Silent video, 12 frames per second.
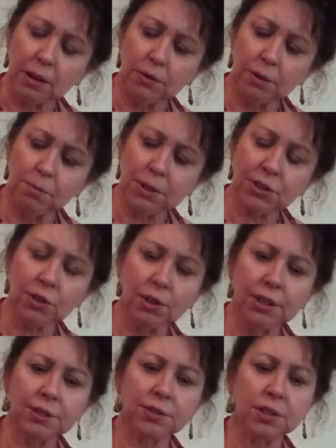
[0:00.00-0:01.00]
The missile
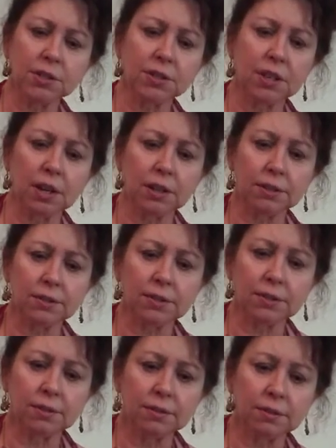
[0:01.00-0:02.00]
hits his
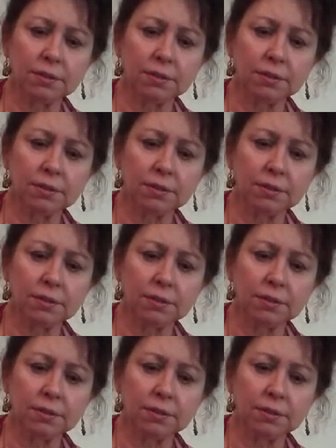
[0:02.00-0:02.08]
guts.